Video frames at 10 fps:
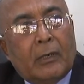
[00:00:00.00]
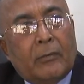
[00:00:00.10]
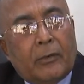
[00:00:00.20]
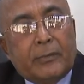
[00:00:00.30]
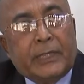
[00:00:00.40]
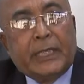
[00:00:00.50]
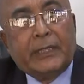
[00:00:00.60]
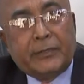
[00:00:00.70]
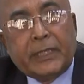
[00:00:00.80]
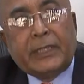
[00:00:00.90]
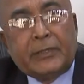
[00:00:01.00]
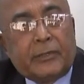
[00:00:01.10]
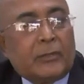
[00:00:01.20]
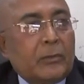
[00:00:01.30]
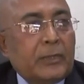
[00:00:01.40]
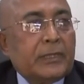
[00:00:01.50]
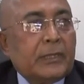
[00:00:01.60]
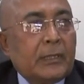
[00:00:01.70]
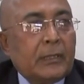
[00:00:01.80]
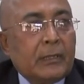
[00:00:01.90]
from the integration with
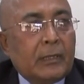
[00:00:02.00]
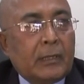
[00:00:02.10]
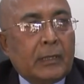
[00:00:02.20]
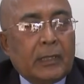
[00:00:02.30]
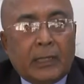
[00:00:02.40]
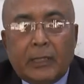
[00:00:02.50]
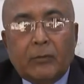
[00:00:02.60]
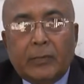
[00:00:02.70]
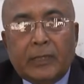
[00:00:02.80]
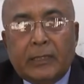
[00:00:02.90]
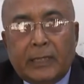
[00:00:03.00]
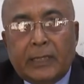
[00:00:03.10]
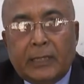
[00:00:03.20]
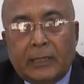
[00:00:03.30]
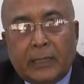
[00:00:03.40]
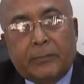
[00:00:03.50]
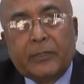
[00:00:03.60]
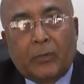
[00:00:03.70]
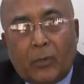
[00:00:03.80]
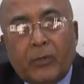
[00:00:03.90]
the human DNA, that
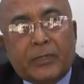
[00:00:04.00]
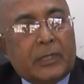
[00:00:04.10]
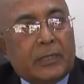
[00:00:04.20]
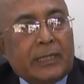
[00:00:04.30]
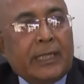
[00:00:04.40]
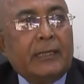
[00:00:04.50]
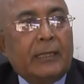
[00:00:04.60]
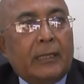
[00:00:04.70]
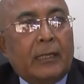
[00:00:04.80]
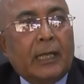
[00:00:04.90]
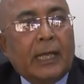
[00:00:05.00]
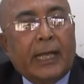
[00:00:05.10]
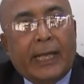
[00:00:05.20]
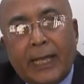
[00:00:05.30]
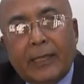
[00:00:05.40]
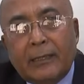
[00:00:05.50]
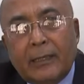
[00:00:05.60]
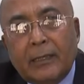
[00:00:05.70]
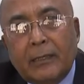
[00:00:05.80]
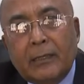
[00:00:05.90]
means host DNA,
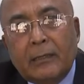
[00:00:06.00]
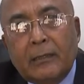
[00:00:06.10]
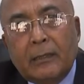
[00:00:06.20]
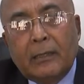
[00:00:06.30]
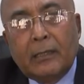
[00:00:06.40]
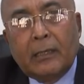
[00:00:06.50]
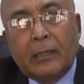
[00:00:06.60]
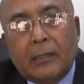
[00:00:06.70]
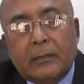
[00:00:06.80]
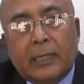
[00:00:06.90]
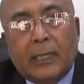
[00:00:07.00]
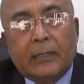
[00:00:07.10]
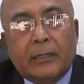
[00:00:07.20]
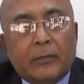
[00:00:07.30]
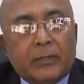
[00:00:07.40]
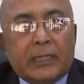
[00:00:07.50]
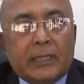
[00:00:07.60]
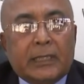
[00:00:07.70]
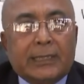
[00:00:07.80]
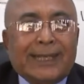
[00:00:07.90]
and they are
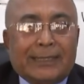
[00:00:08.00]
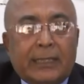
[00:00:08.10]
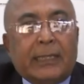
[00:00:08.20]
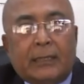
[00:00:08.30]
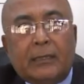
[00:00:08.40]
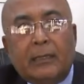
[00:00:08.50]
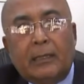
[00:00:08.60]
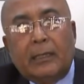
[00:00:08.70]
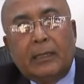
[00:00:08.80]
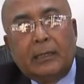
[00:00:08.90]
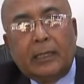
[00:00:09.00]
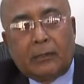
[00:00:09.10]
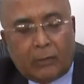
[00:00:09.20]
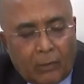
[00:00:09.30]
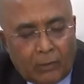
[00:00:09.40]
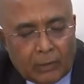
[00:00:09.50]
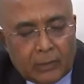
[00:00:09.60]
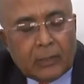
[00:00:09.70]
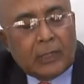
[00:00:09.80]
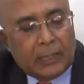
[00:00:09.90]
using the technique they call
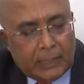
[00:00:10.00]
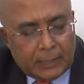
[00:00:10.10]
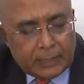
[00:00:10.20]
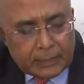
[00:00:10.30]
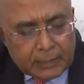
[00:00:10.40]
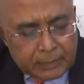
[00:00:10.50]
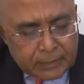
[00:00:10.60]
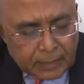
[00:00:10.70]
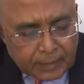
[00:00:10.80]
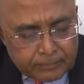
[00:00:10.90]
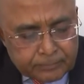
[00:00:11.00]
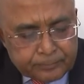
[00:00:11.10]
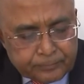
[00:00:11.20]
it is um,